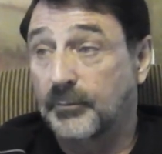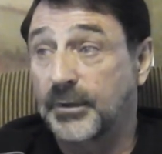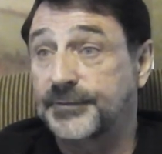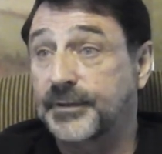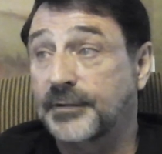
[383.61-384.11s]

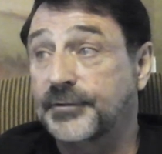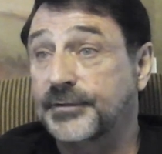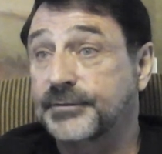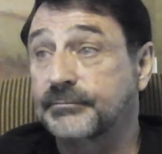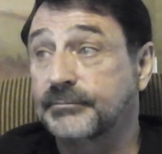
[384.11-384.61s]
But it's not
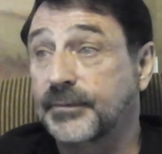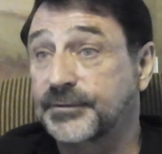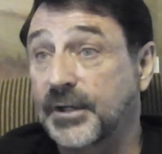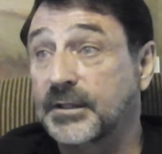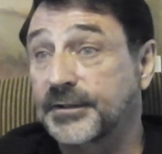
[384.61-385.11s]
just
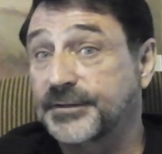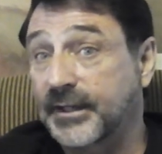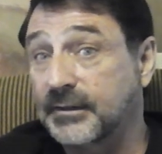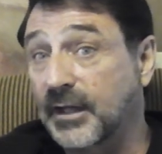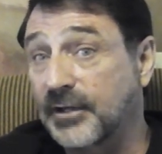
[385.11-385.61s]
solid
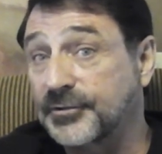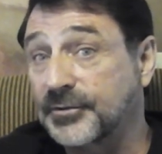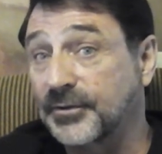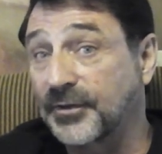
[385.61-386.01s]
psychological